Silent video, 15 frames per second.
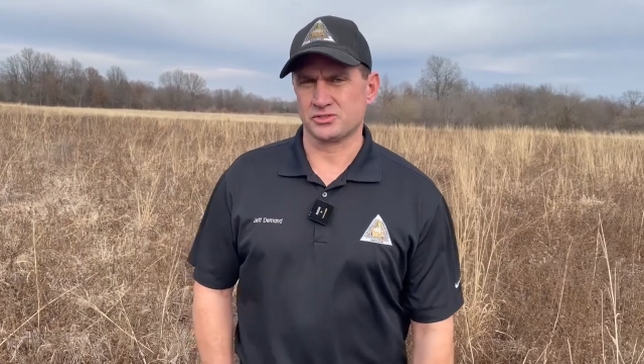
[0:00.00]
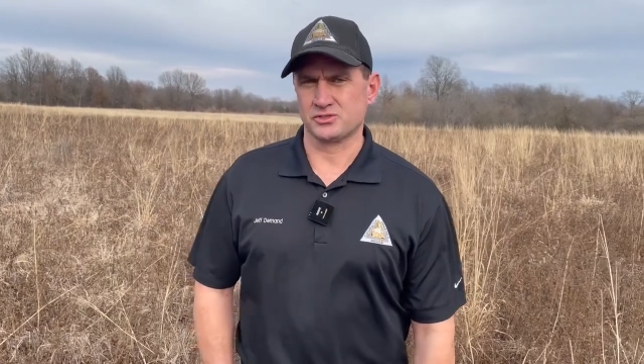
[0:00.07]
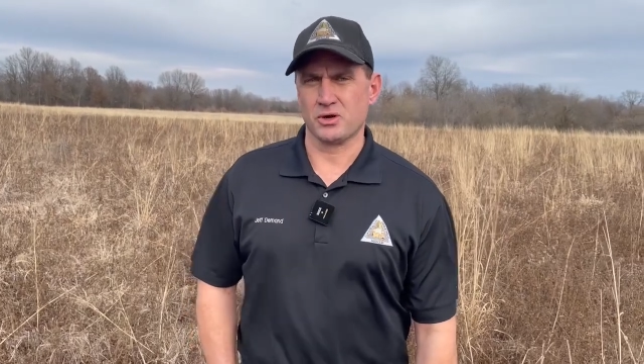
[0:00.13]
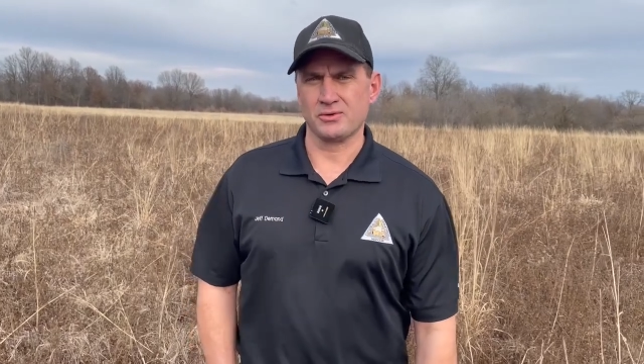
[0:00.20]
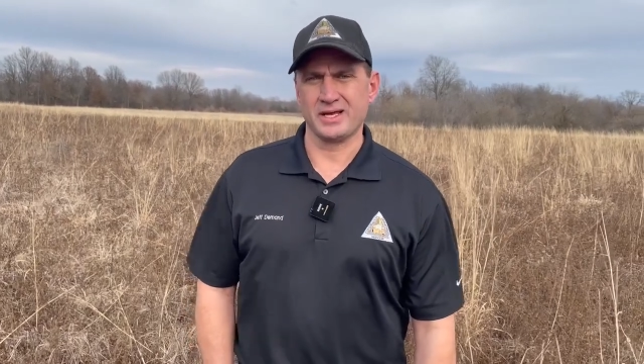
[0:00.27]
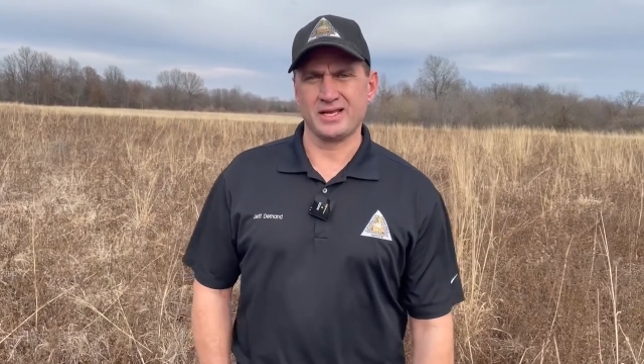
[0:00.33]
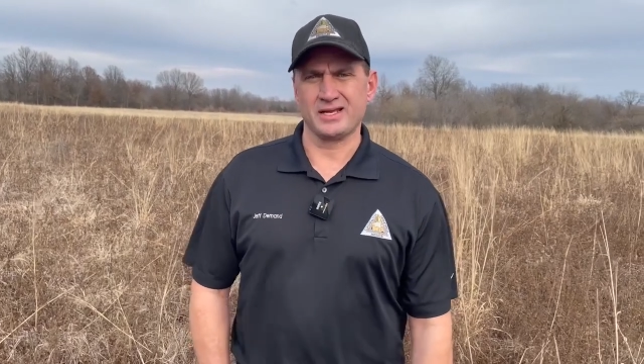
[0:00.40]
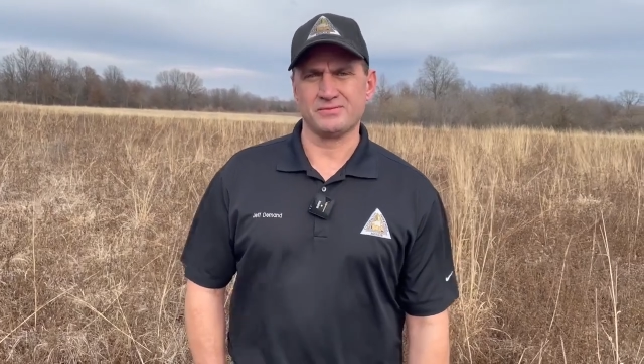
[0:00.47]

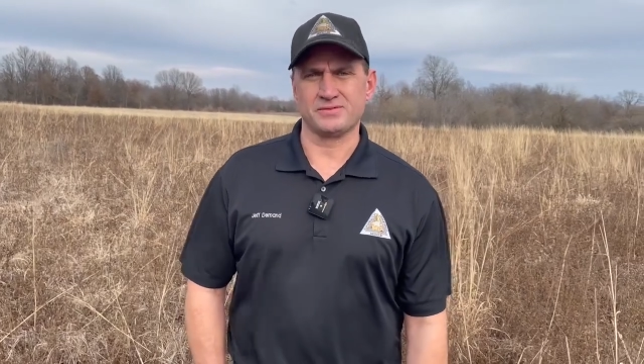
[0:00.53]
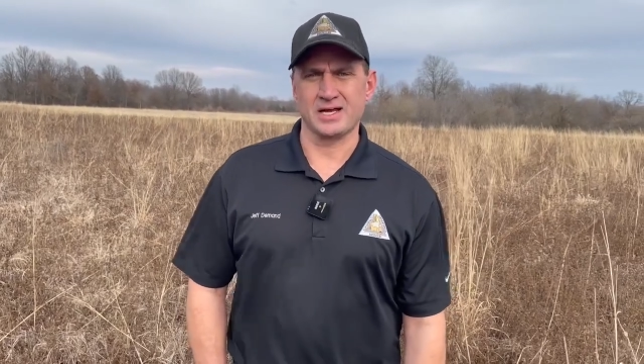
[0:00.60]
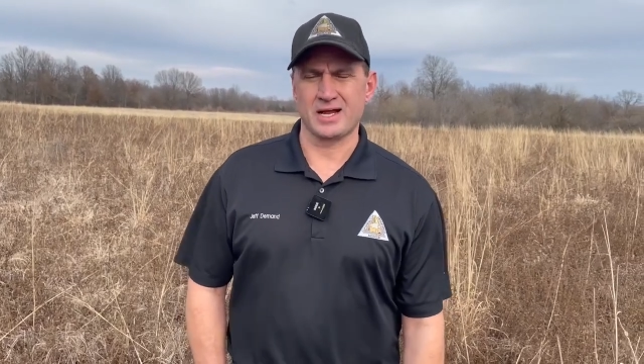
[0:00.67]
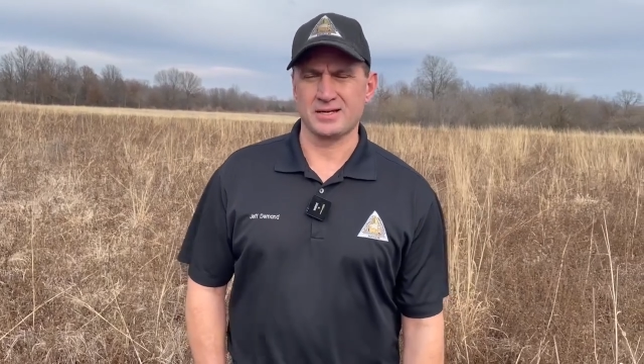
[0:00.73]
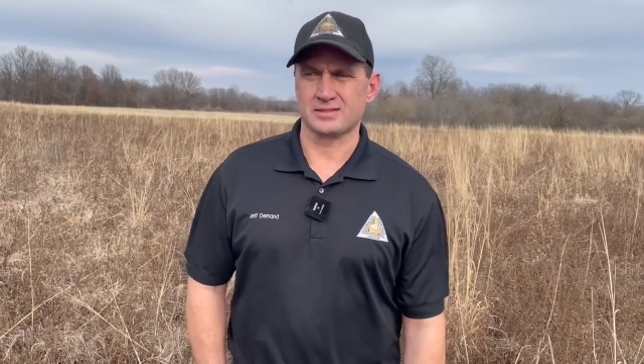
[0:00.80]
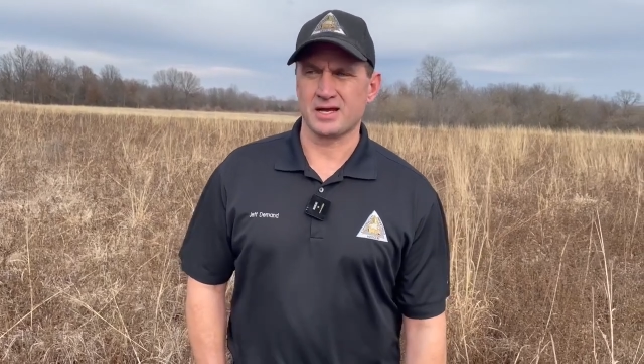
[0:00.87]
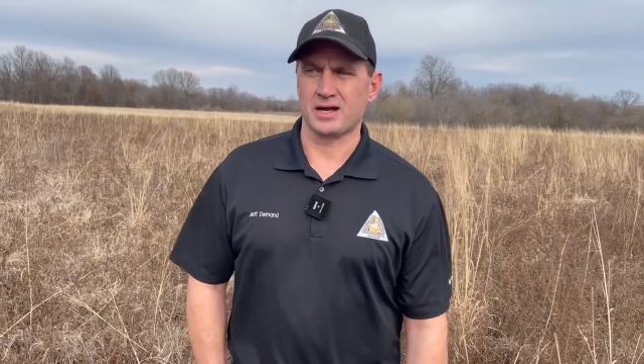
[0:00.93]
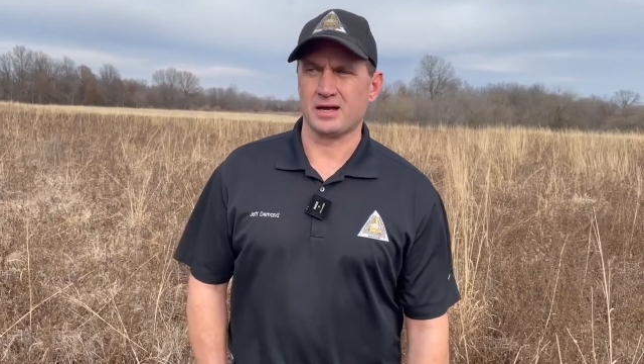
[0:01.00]

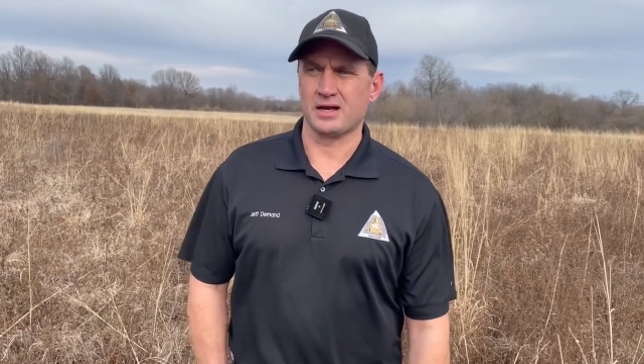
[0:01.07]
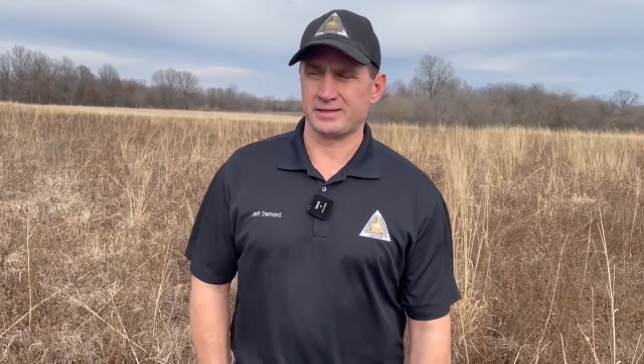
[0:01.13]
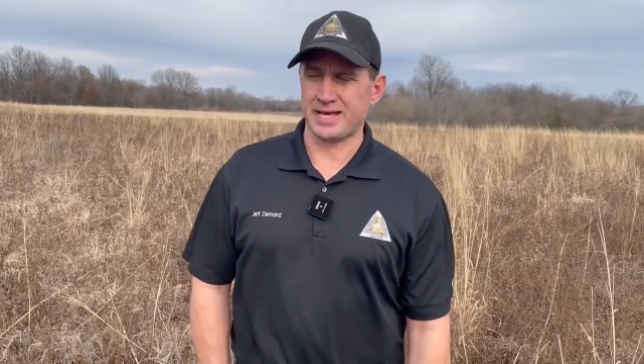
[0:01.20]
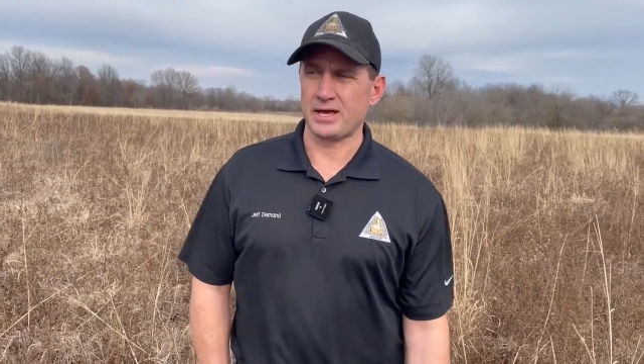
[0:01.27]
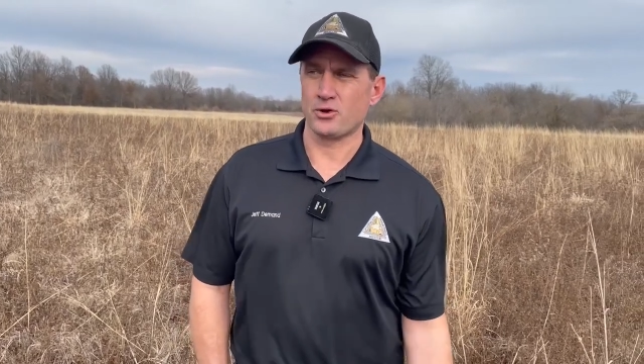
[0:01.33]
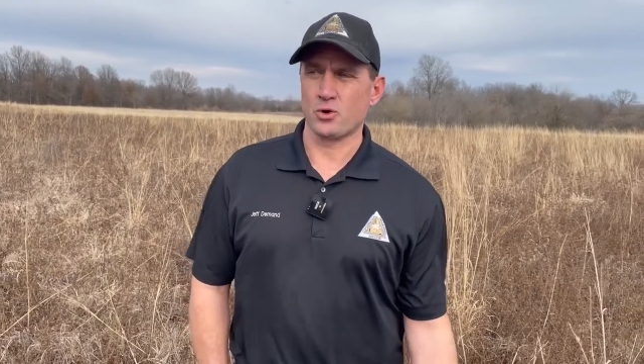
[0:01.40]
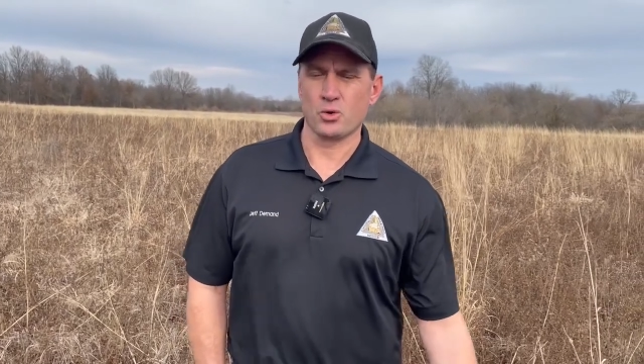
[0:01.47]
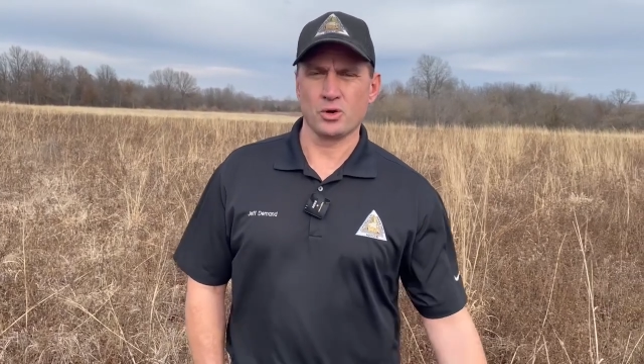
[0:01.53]

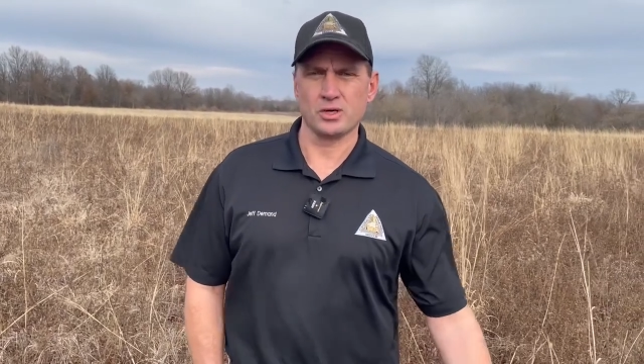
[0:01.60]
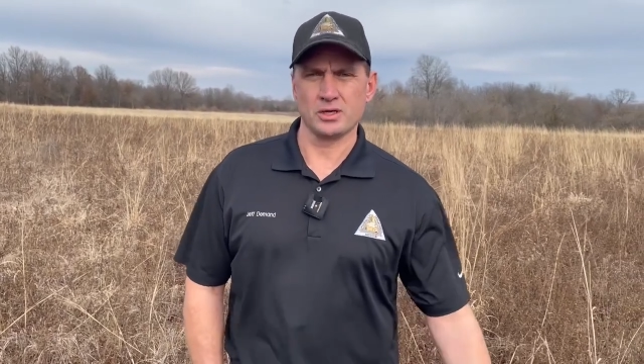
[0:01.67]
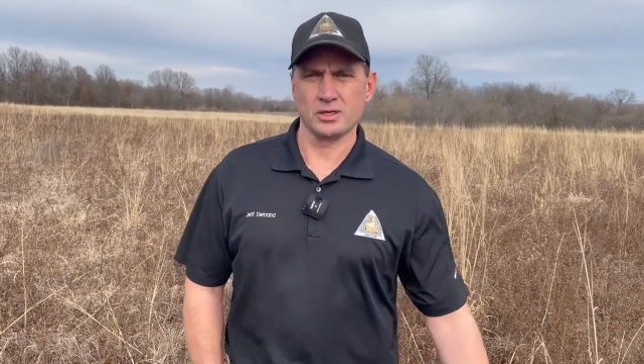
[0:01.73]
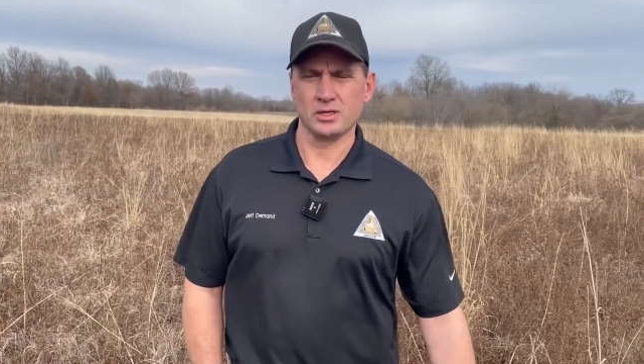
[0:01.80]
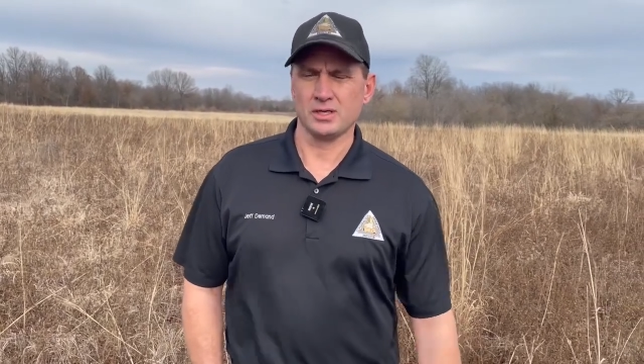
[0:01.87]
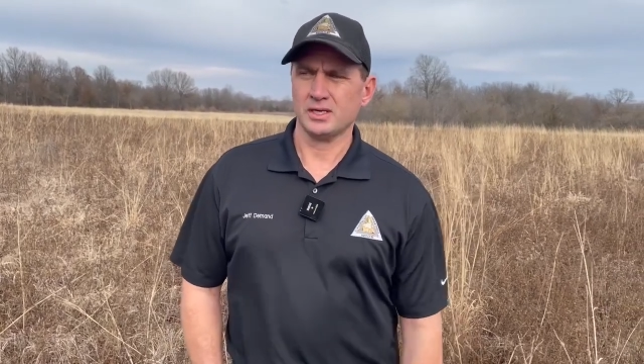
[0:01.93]
grownative.org